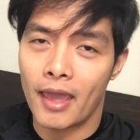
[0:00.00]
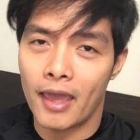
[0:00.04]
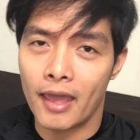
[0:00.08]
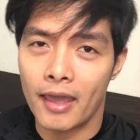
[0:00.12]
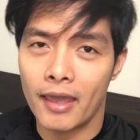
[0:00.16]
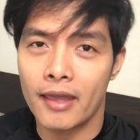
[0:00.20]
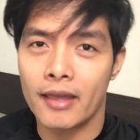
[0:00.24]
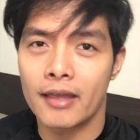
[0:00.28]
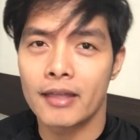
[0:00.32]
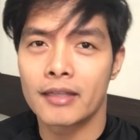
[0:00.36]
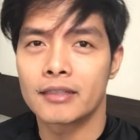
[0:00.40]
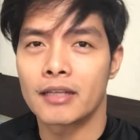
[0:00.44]

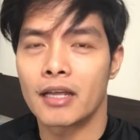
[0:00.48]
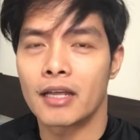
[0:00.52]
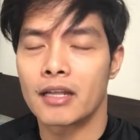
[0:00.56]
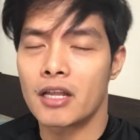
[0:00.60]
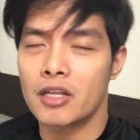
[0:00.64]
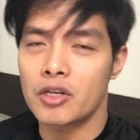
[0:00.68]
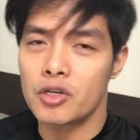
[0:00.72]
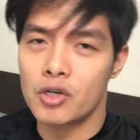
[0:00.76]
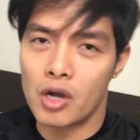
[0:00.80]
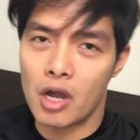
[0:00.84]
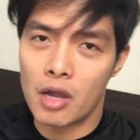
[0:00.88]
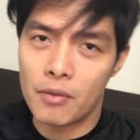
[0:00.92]
And
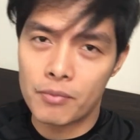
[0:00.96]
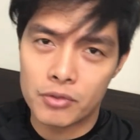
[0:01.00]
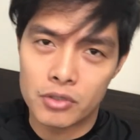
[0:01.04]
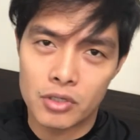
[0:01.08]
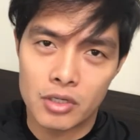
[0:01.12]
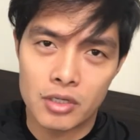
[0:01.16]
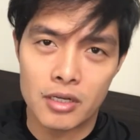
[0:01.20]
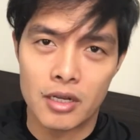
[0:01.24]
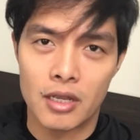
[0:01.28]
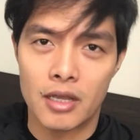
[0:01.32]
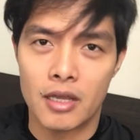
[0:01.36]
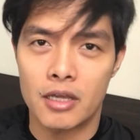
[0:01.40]
another
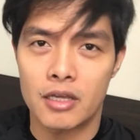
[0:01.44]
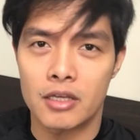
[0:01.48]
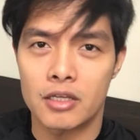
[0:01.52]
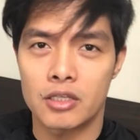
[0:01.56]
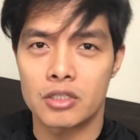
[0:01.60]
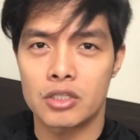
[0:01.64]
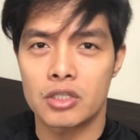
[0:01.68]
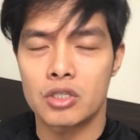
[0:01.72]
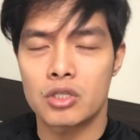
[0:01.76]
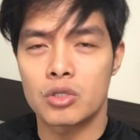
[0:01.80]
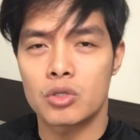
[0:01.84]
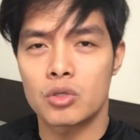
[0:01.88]
option
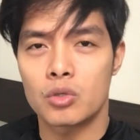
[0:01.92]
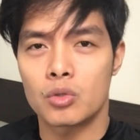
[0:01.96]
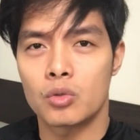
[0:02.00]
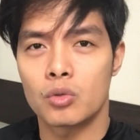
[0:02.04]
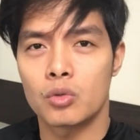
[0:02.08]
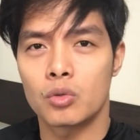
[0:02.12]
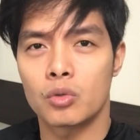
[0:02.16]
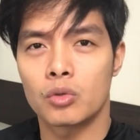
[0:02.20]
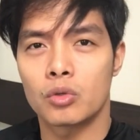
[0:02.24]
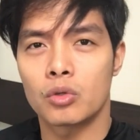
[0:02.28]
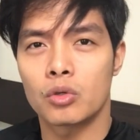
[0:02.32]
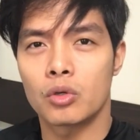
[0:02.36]
is
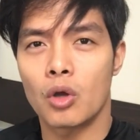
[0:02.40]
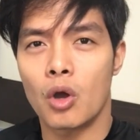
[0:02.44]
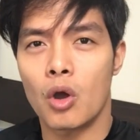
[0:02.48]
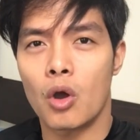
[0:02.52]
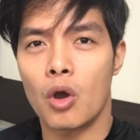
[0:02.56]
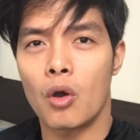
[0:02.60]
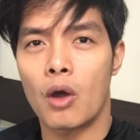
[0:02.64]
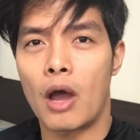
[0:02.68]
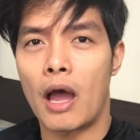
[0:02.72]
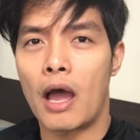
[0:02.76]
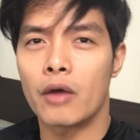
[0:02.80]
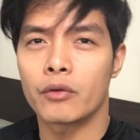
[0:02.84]
to
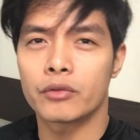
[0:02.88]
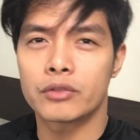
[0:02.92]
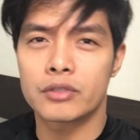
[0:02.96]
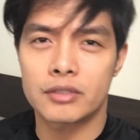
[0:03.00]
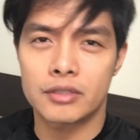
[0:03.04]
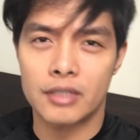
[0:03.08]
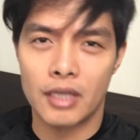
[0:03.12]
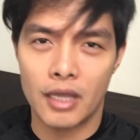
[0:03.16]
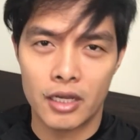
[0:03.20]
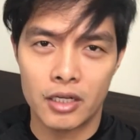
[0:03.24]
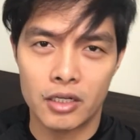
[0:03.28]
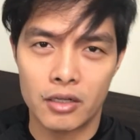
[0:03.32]
go
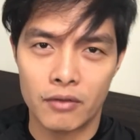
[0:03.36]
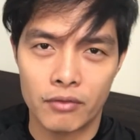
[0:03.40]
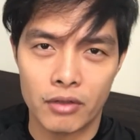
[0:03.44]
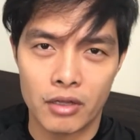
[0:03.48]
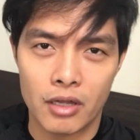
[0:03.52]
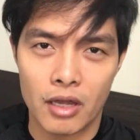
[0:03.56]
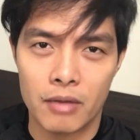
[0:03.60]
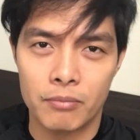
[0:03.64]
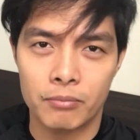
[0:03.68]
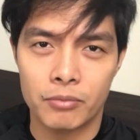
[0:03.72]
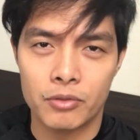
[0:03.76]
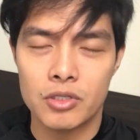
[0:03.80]
outside of the
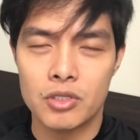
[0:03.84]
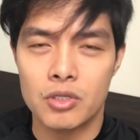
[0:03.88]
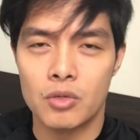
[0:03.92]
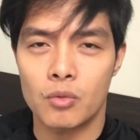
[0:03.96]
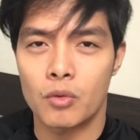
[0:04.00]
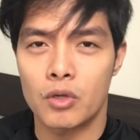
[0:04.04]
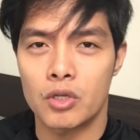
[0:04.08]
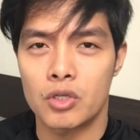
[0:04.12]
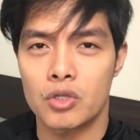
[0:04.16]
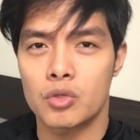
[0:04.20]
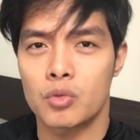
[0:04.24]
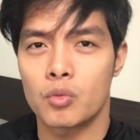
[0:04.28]
campus,
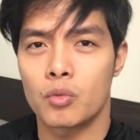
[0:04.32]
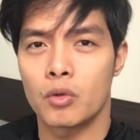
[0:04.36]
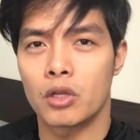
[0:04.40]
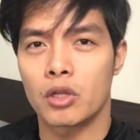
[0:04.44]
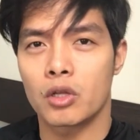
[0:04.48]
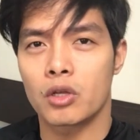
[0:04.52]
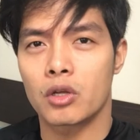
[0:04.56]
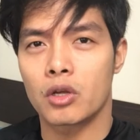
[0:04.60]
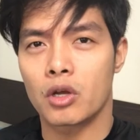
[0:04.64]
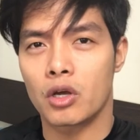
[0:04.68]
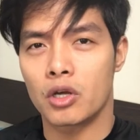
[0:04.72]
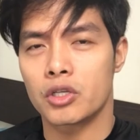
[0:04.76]
which
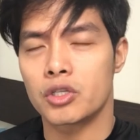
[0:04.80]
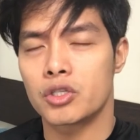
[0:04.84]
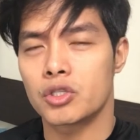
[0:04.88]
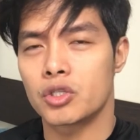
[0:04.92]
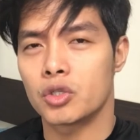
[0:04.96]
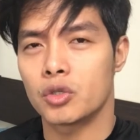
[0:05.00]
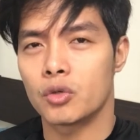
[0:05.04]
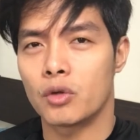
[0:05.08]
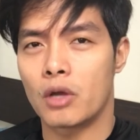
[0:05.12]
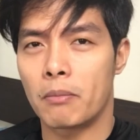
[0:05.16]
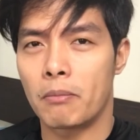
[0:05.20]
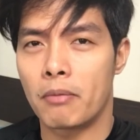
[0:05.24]
will
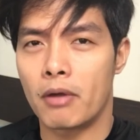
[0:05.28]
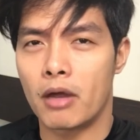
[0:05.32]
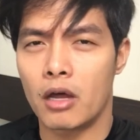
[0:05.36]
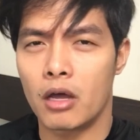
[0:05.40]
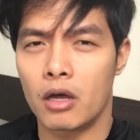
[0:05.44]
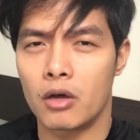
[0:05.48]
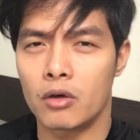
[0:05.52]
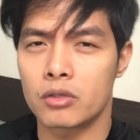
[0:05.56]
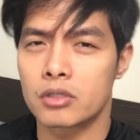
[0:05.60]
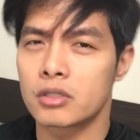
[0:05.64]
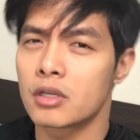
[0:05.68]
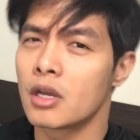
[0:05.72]
cost you
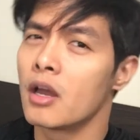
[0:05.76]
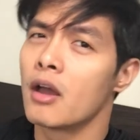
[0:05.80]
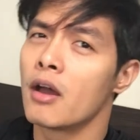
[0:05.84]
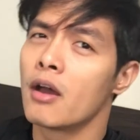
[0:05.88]
about